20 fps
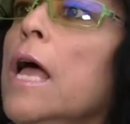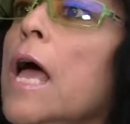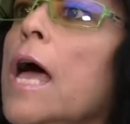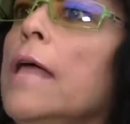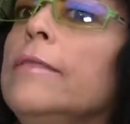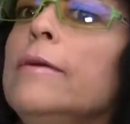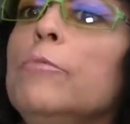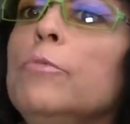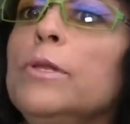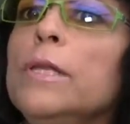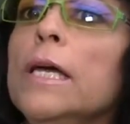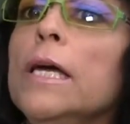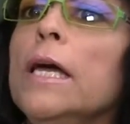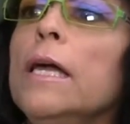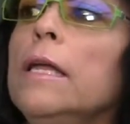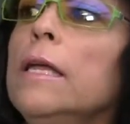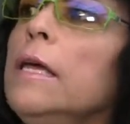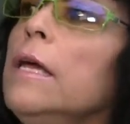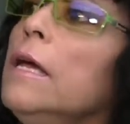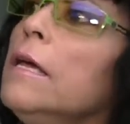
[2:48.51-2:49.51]
And then when they
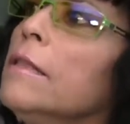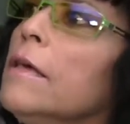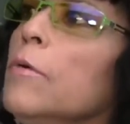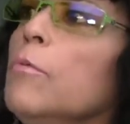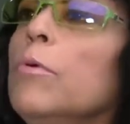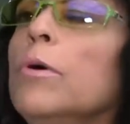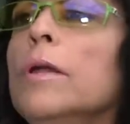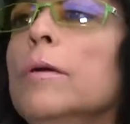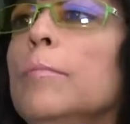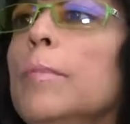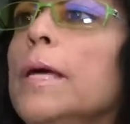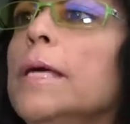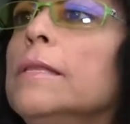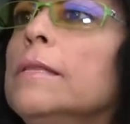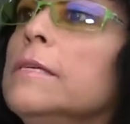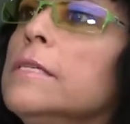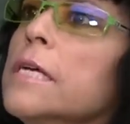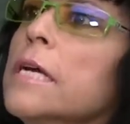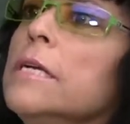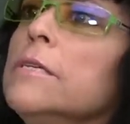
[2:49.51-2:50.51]
get here, they want to make
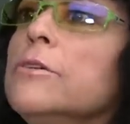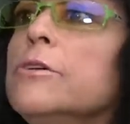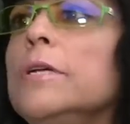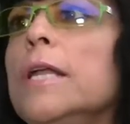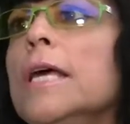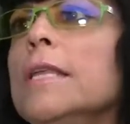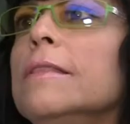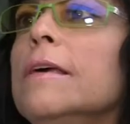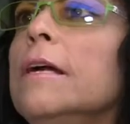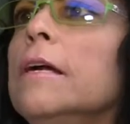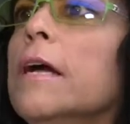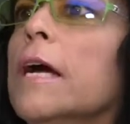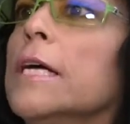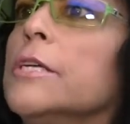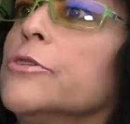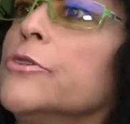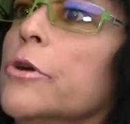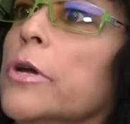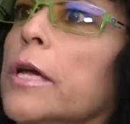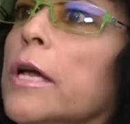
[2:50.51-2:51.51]
this country like their
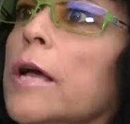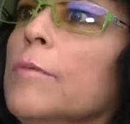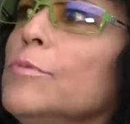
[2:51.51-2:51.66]
country.